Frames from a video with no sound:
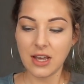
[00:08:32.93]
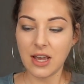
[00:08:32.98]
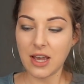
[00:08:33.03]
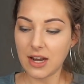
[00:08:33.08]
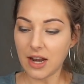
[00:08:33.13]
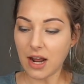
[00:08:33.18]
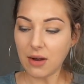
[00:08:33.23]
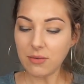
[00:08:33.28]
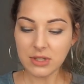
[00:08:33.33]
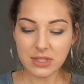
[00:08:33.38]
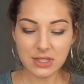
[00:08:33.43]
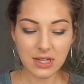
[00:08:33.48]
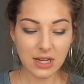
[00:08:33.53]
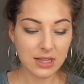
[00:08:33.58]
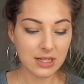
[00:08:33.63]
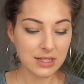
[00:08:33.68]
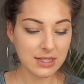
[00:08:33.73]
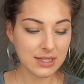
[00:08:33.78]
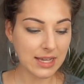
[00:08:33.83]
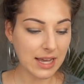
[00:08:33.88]
and I would
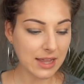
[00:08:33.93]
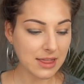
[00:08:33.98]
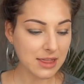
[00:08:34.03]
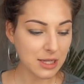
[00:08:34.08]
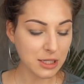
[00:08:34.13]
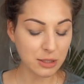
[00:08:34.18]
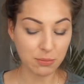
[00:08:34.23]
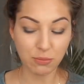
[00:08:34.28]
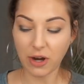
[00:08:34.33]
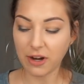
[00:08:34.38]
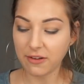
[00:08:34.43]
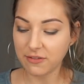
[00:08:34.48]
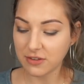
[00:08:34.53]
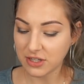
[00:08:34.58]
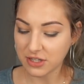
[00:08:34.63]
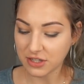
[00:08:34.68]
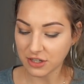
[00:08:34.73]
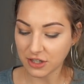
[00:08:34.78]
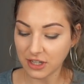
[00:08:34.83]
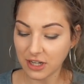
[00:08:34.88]
say let's get this
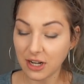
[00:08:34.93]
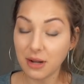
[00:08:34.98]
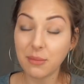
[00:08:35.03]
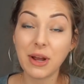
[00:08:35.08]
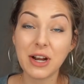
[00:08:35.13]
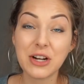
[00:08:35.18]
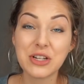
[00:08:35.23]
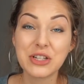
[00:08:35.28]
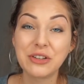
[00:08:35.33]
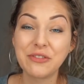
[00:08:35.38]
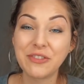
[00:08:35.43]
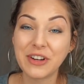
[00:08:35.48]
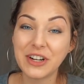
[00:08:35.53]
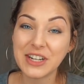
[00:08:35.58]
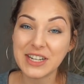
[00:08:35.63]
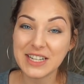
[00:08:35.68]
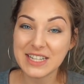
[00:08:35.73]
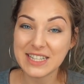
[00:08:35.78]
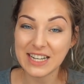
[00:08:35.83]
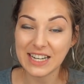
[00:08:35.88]
breakfast started. I'm actually
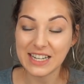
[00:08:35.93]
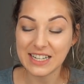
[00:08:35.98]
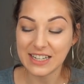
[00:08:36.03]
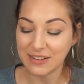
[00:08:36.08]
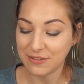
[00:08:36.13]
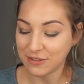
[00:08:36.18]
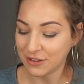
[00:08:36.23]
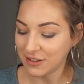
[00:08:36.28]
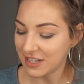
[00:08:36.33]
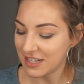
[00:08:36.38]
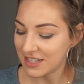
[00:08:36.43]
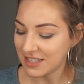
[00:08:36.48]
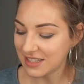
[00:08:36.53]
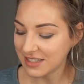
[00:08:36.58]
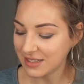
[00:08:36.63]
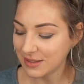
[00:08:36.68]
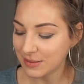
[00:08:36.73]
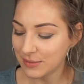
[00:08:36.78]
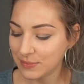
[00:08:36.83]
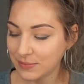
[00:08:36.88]
very excited for
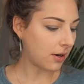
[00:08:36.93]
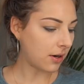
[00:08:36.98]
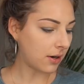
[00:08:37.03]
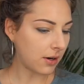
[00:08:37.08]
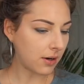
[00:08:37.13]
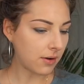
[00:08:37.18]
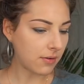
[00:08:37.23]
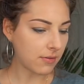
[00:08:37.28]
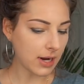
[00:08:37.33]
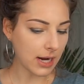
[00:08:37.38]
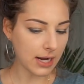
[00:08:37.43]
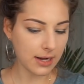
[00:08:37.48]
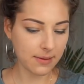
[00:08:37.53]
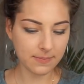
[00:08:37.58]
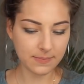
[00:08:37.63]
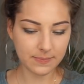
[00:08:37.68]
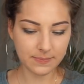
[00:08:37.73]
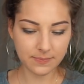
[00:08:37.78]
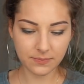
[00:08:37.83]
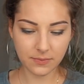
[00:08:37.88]
this. All right,
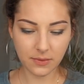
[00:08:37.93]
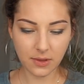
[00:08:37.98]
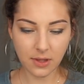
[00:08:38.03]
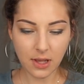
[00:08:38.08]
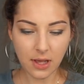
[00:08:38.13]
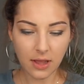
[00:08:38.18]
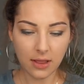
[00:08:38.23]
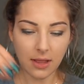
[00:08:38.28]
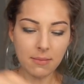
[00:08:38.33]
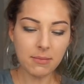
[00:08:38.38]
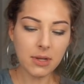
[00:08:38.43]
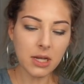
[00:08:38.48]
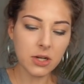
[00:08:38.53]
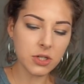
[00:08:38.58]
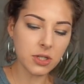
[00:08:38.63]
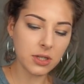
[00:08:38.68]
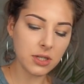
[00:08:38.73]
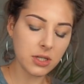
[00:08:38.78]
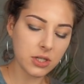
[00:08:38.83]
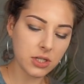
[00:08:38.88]
let me
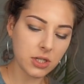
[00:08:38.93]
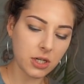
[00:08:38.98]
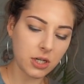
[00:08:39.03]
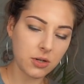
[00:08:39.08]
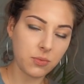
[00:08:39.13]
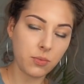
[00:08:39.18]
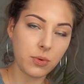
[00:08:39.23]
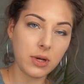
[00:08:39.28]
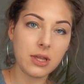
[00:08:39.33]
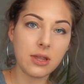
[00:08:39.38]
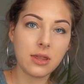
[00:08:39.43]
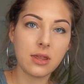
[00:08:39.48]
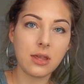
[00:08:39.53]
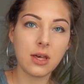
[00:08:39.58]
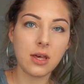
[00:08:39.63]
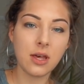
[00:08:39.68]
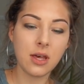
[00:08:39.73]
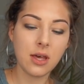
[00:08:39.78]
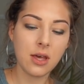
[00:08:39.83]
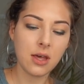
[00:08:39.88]
actually start with
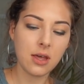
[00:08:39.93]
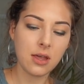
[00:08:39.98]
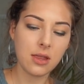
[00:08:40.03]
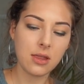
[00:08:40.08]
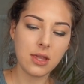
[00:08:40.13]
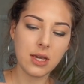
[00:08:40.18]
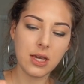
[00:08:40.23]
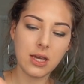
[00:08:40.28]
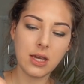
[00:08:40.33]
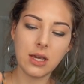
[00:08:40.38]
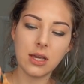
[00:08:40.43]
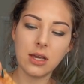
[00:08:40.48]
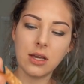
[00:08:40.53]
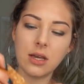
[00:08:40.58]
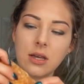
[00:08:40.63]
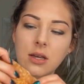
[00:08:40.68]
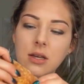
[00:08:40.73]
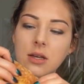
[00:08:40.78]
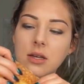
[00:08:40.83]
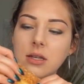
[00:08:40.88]
the
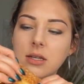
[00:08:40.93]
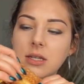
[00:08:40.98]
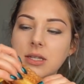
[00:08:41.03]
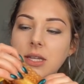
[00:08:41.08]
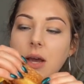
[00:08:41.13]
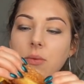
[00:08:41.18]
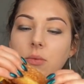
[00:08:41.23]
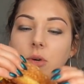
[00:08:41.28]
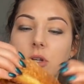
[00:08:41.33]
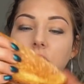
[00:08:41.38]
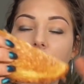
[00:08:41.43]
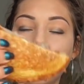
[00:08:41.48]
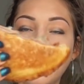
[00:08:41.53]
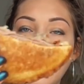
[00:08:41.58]
sandwich. Oh,